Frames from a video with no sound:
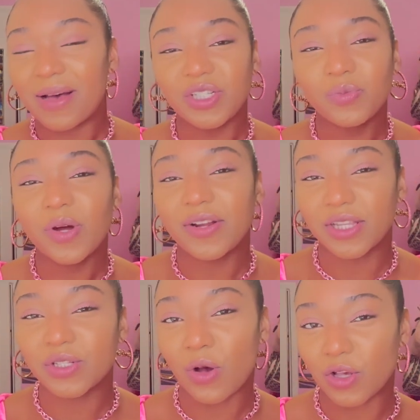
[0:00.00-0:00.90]
Imagine
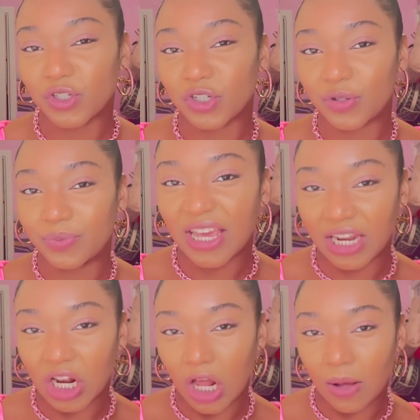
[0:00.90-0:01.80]
wearing this costume
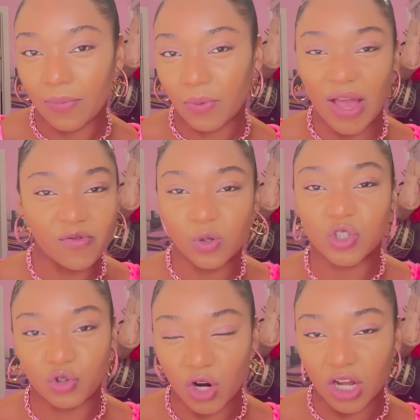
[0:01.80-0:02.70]
in a club where
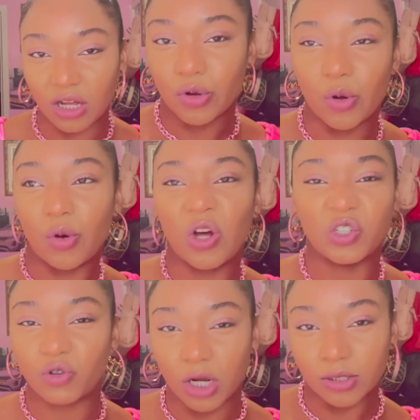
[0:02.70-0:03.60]
everyone's drunk or
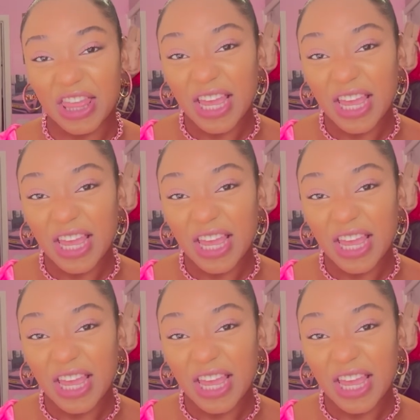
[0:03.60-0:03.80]
on drugs.